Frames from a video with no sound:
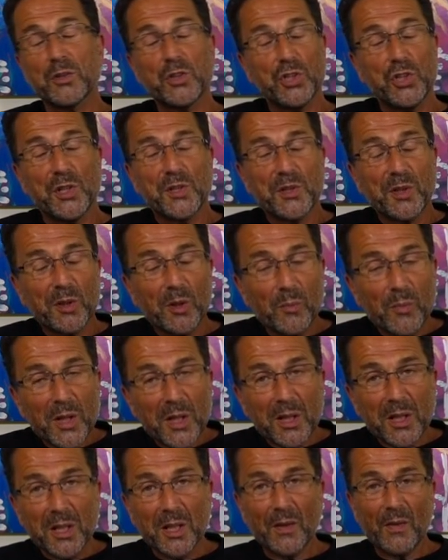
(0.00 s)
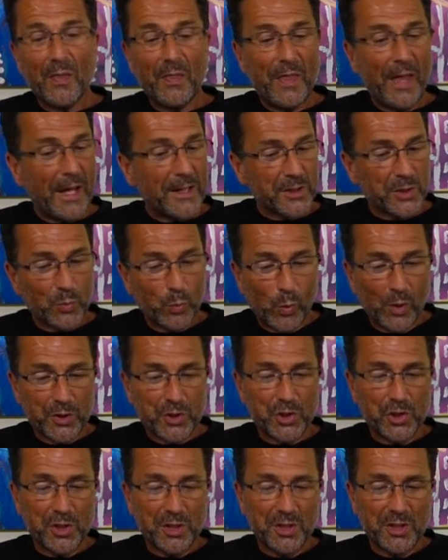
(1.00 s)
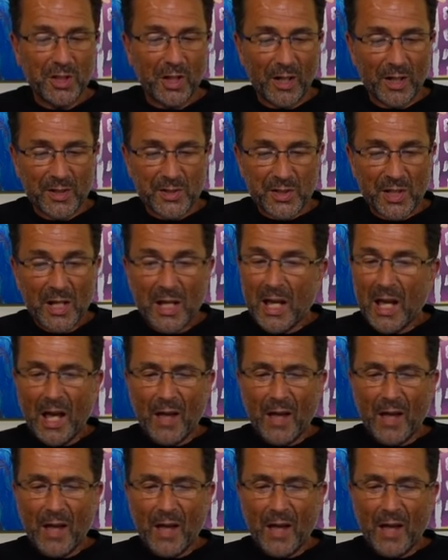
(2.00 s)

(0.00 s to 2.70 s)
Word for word: she's a comedian. That's what she does.